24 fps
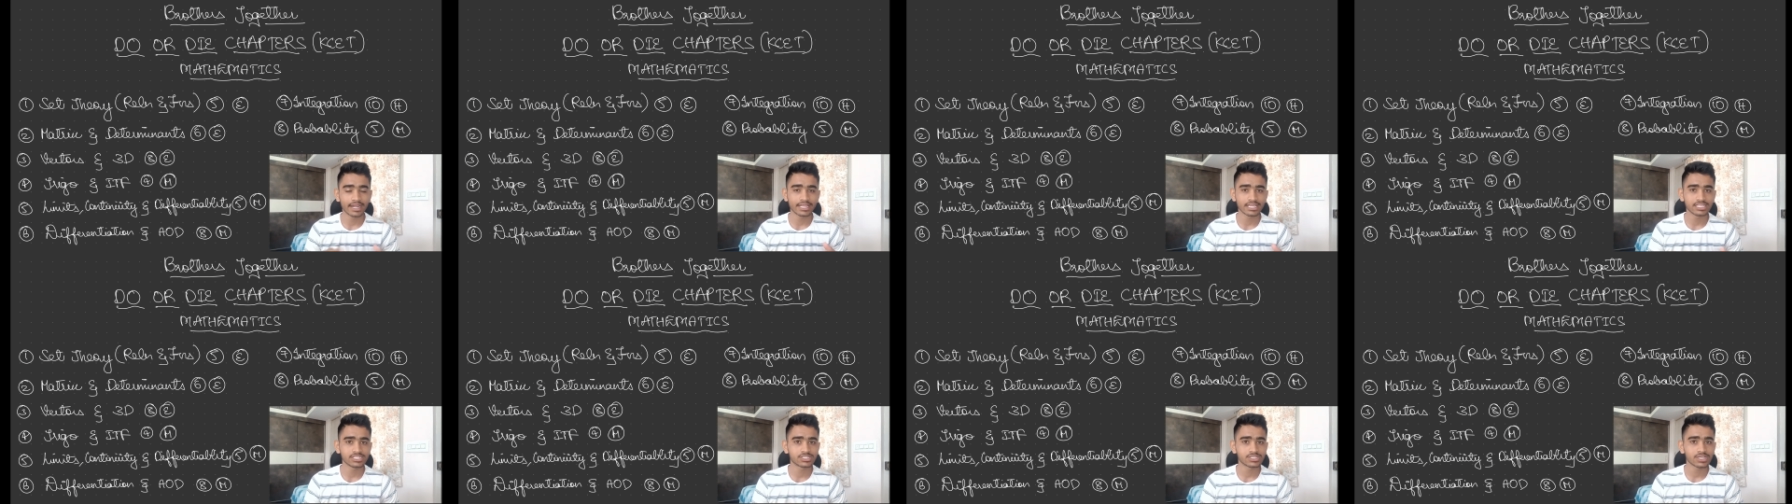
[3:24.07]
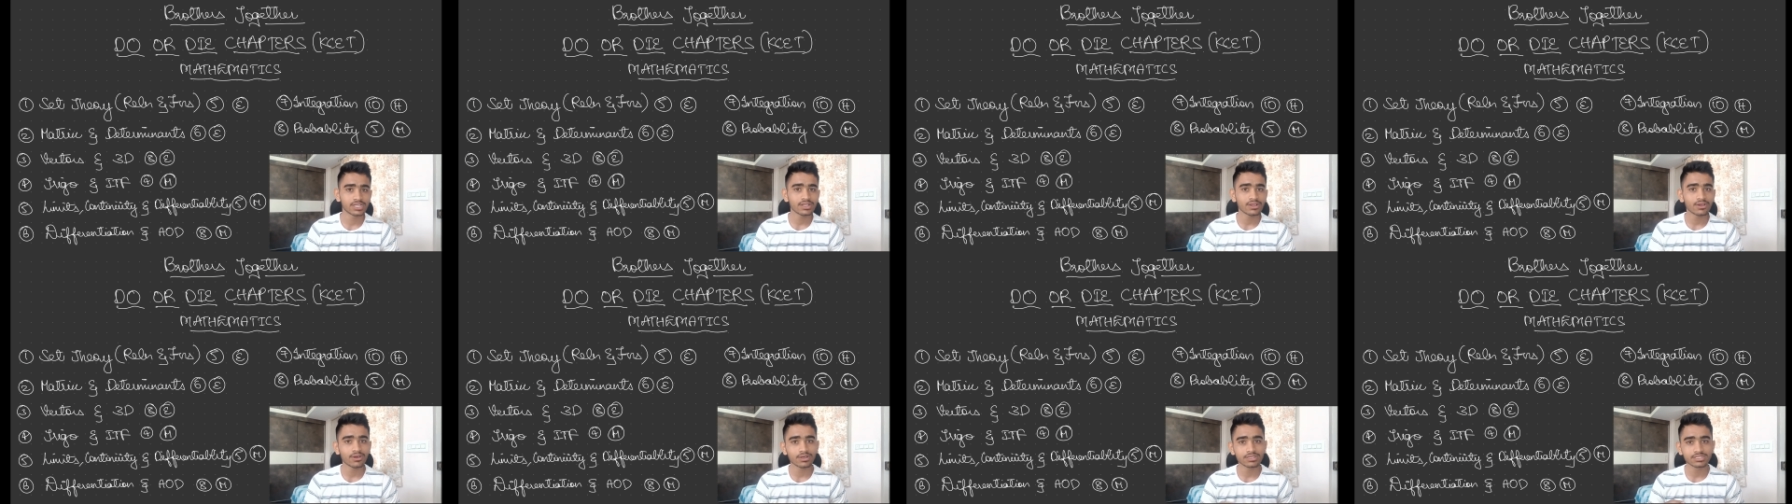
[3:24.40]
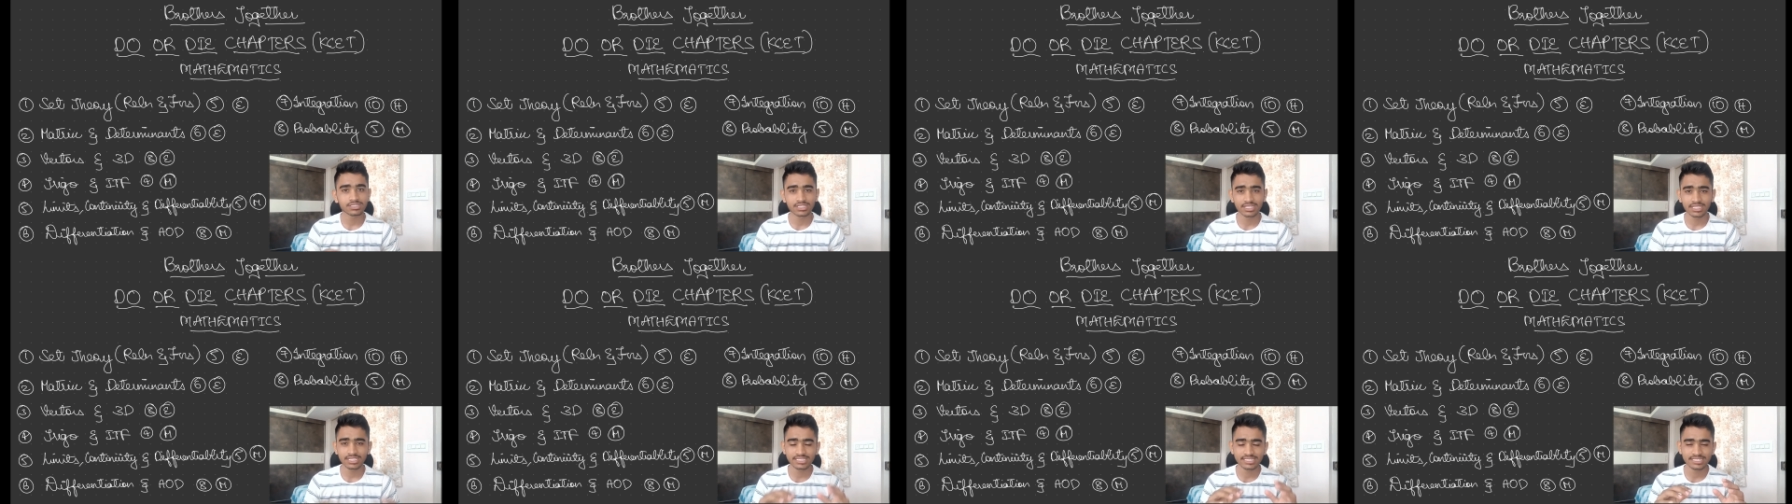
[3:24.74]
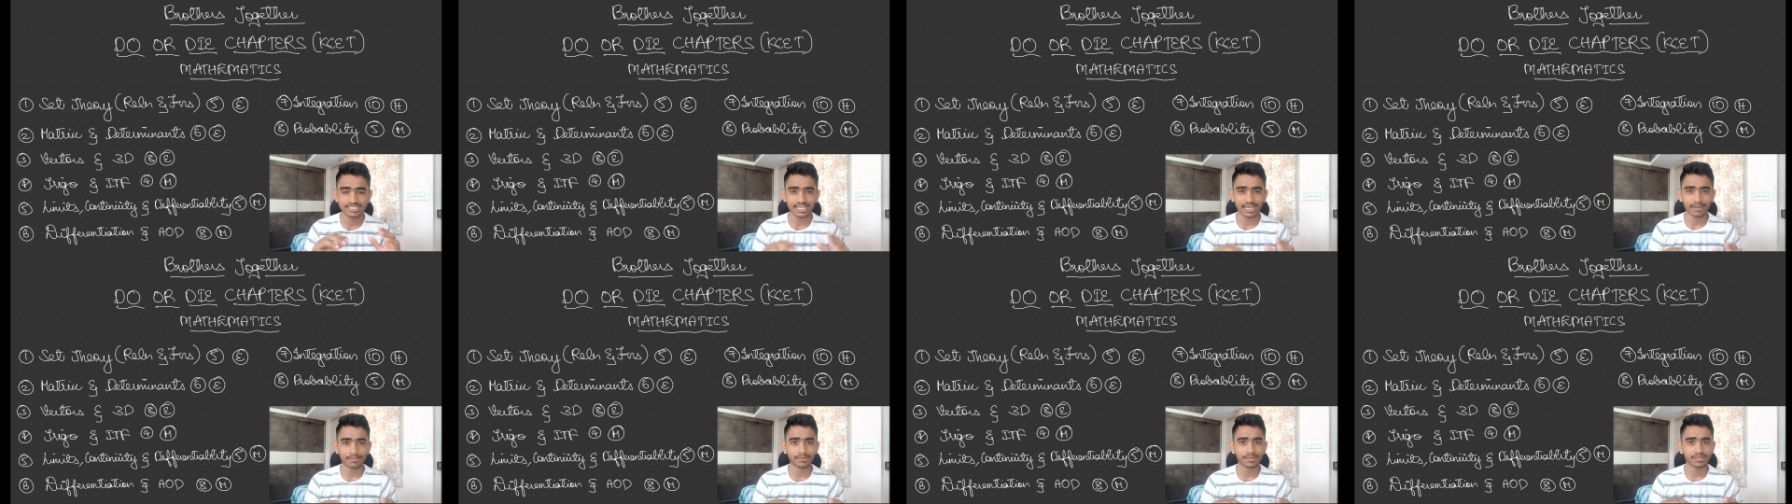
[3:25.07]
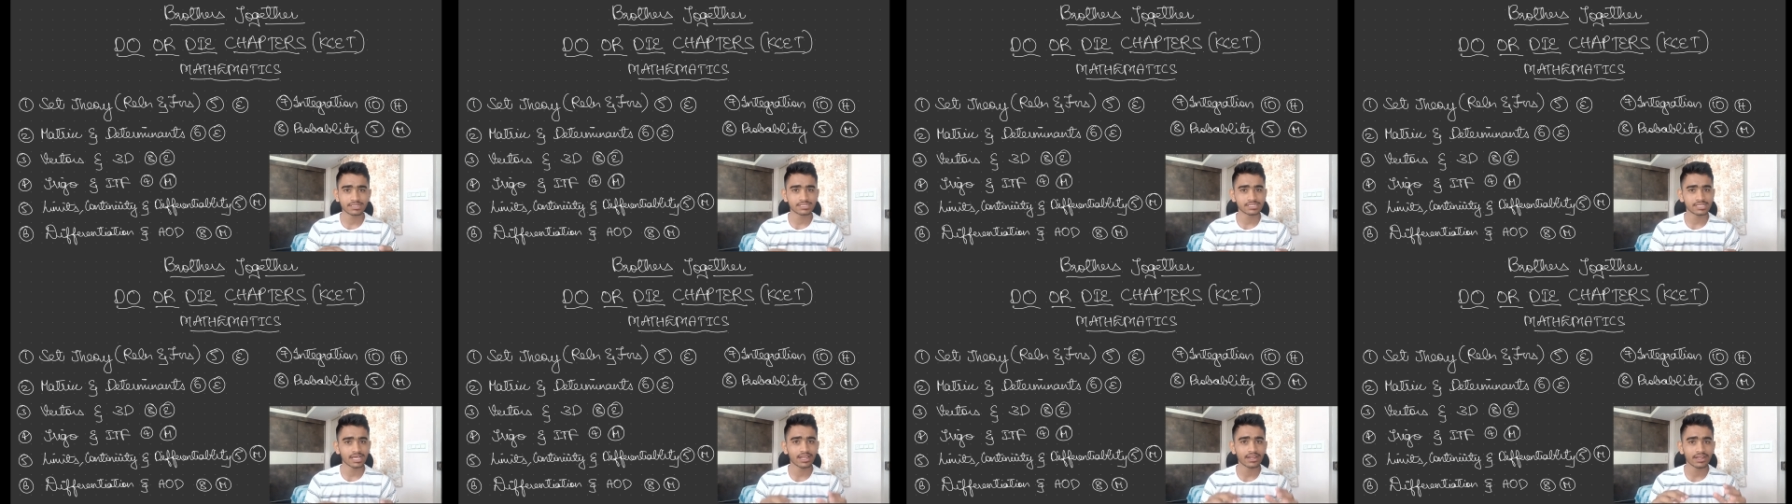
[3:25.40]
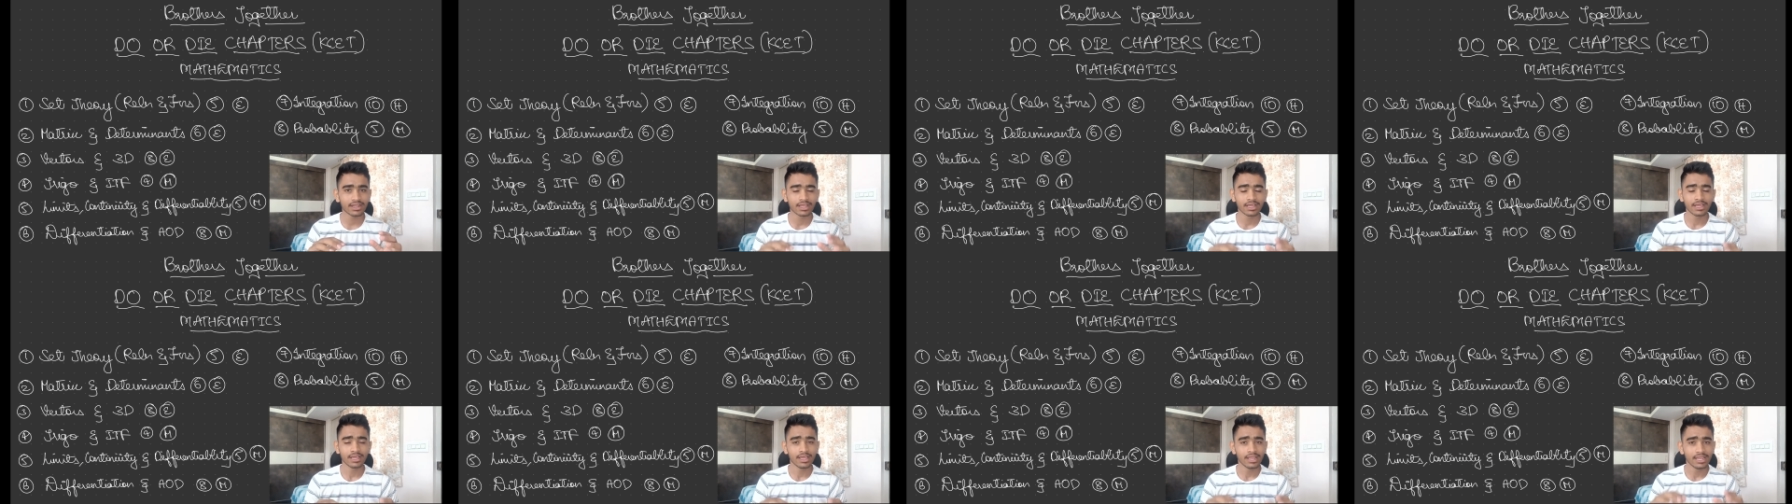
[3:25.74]
attention because these chapters
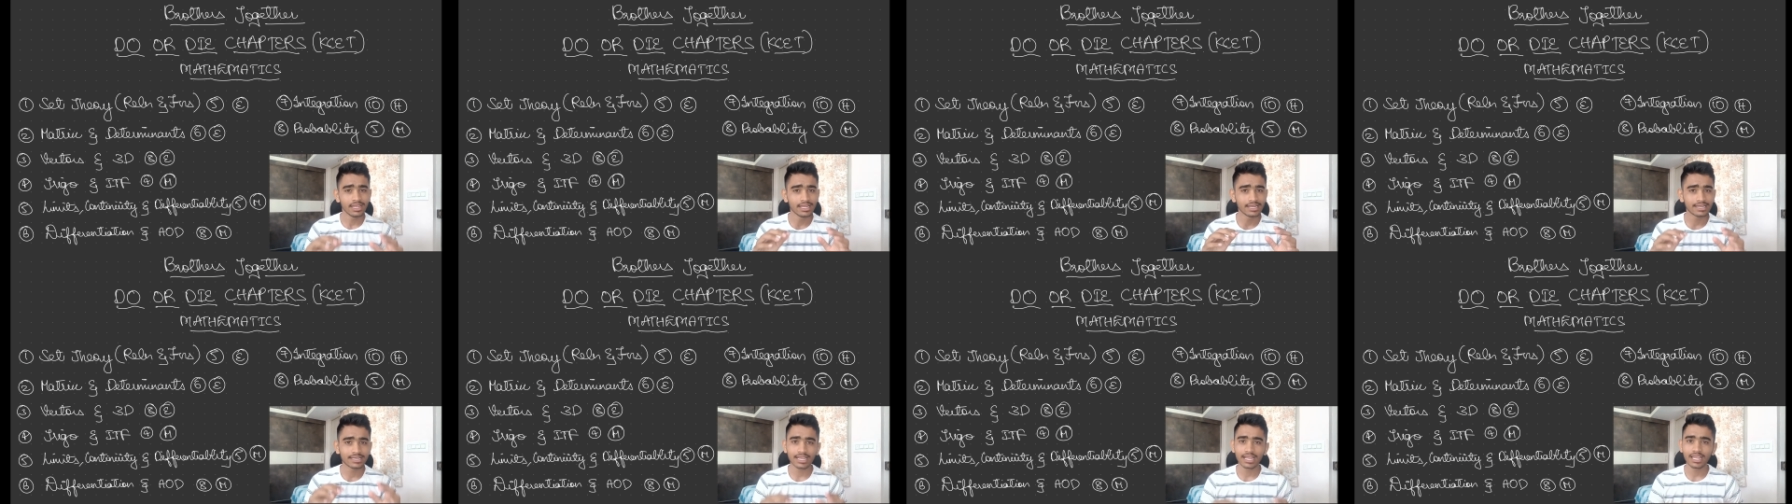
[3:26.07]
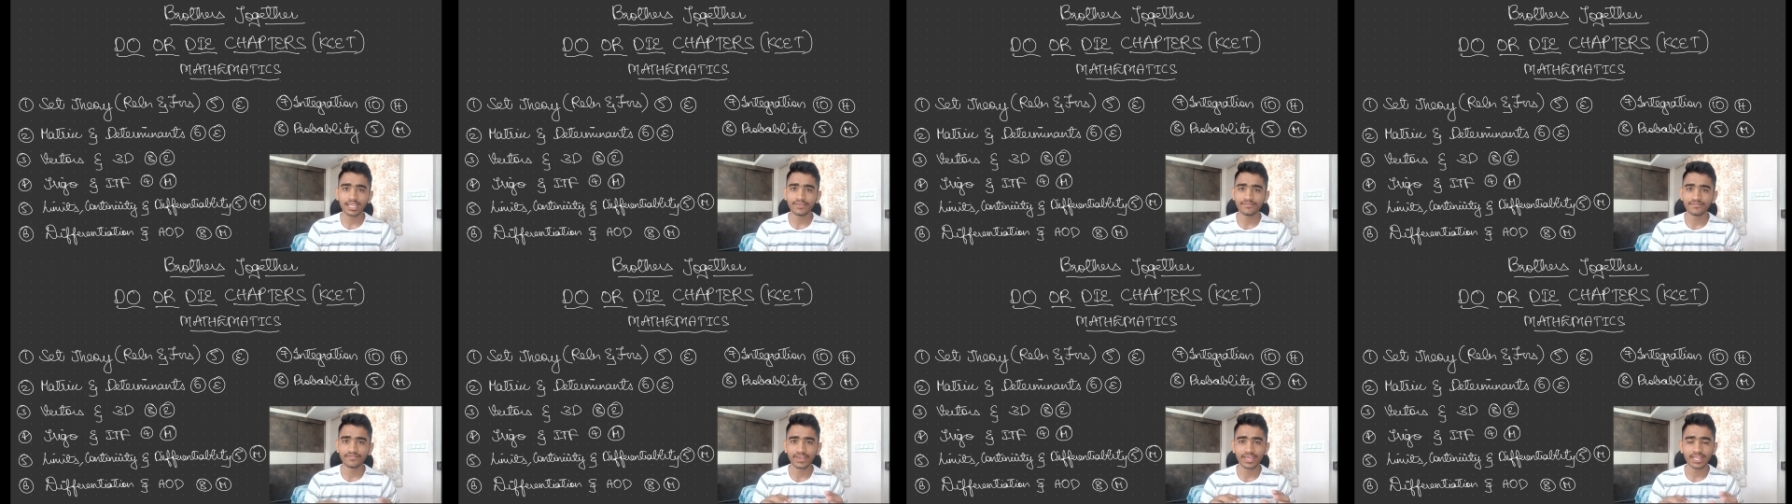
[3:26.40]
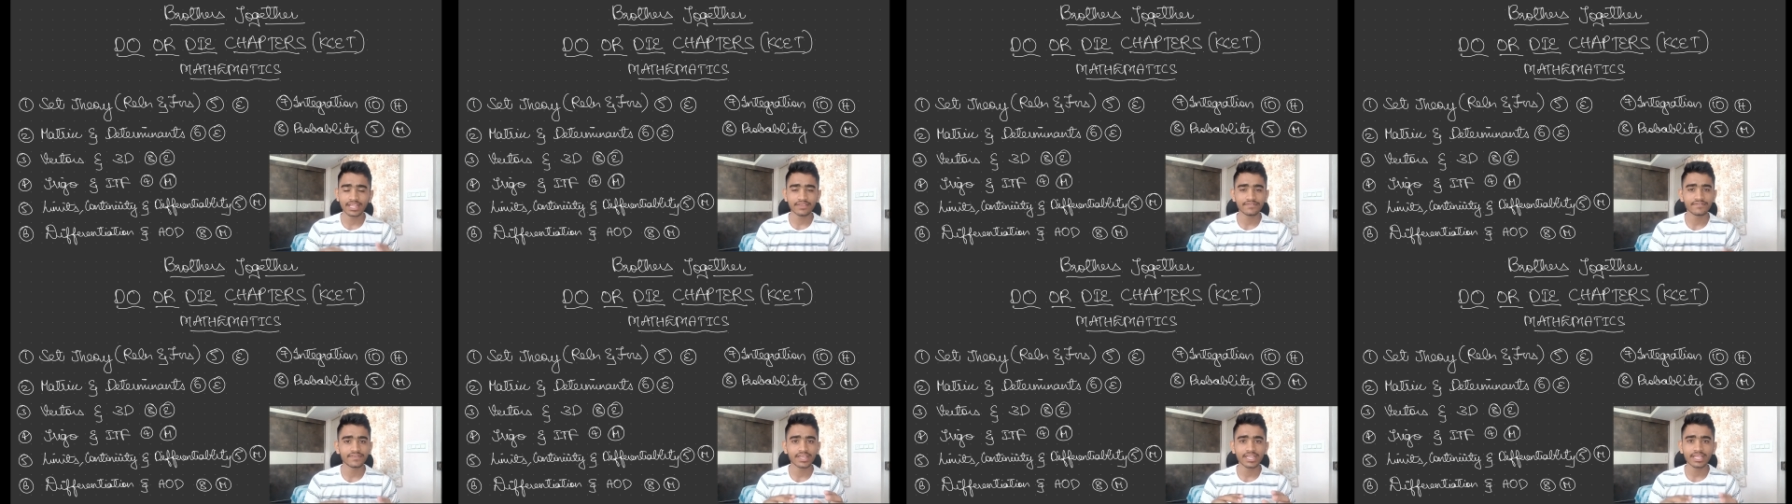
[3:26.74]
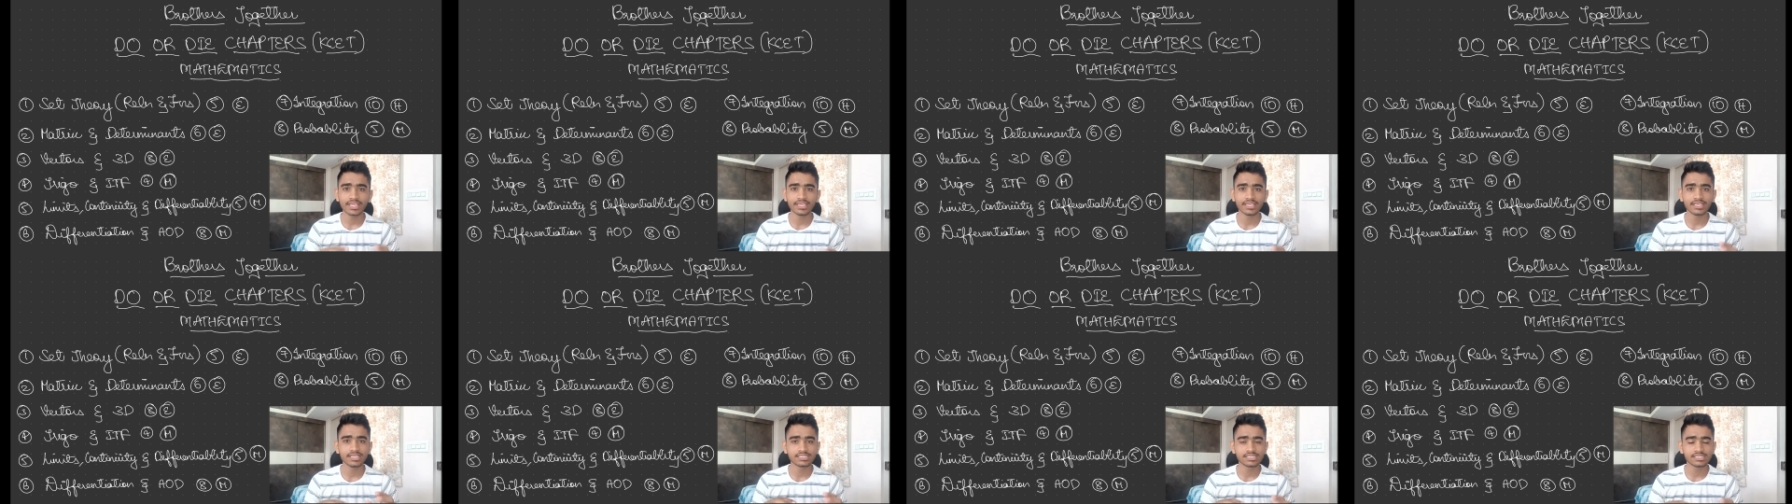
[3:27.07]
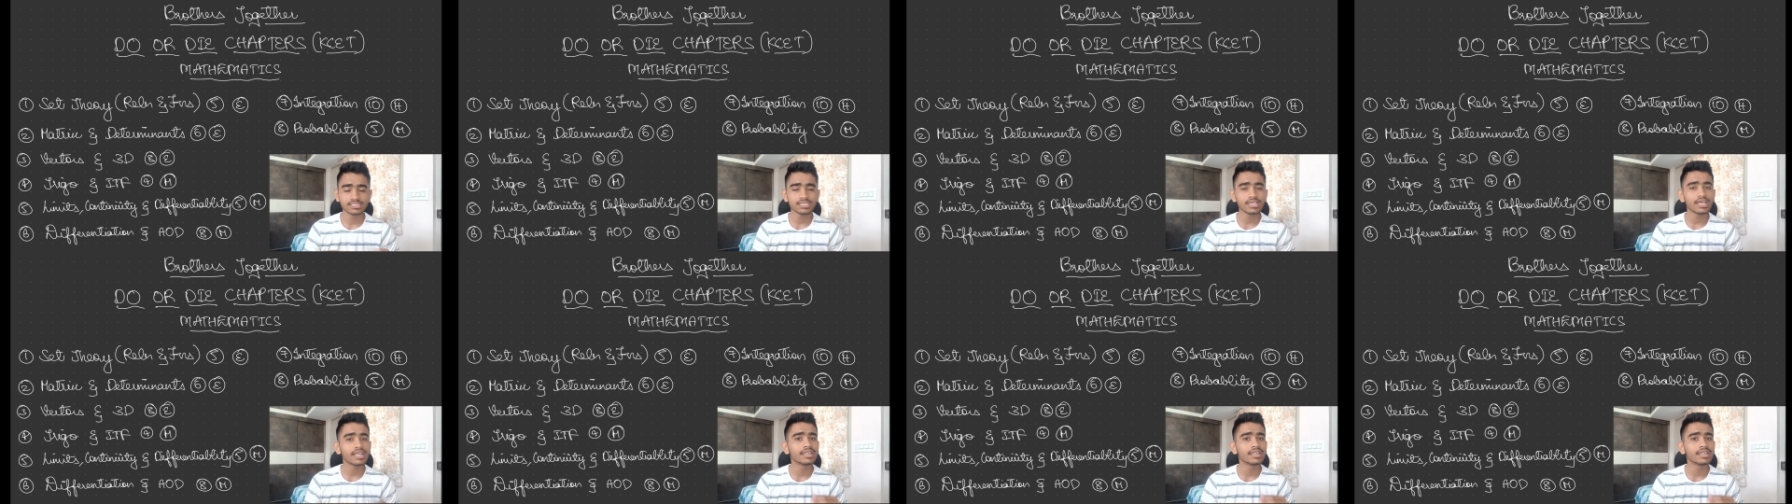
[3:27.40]
are literally very, very easy.